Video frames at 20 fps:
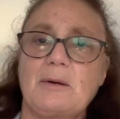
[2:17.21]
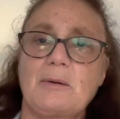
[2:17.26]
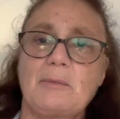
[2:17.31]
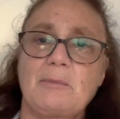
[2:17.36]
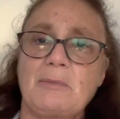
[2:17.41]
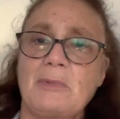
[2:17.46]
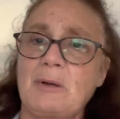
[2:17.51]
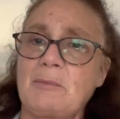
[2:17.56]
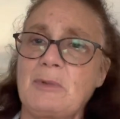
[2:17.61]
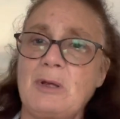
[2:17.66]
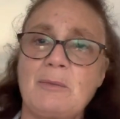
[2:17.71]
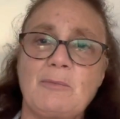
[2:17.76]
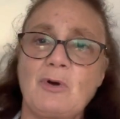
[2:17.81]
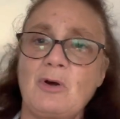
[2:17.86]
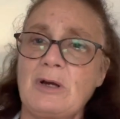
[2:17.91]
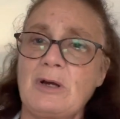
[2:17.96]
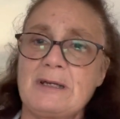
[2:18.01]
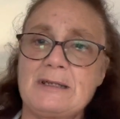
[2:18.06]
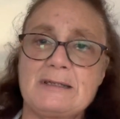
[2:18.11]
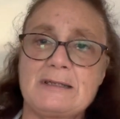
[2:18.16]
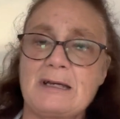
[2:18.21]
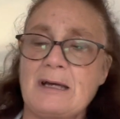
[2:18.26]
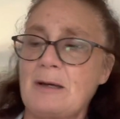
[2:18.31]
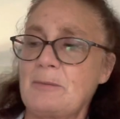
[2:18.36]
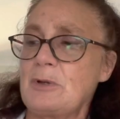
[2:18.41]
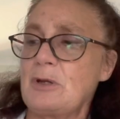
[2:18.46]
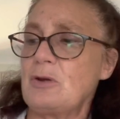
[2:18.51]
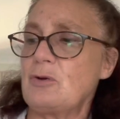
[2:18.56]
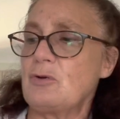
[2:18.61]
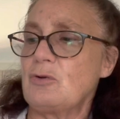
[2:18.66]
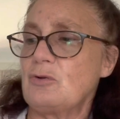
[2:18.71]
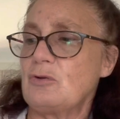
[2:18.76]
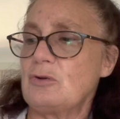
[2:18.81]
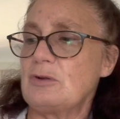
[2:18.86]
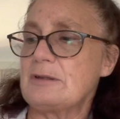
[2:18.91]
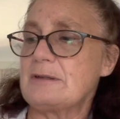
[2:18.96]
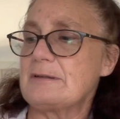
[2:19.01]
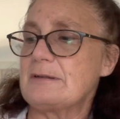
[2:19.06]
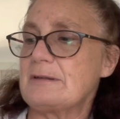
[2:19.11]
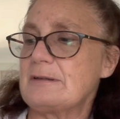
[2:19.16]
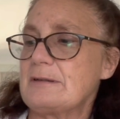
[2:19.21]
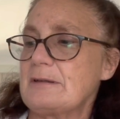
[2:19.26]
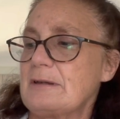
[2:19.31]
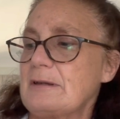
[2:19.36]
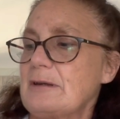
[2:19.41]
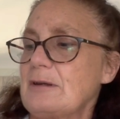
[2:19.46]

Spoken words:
Mummy, my tummy hurts.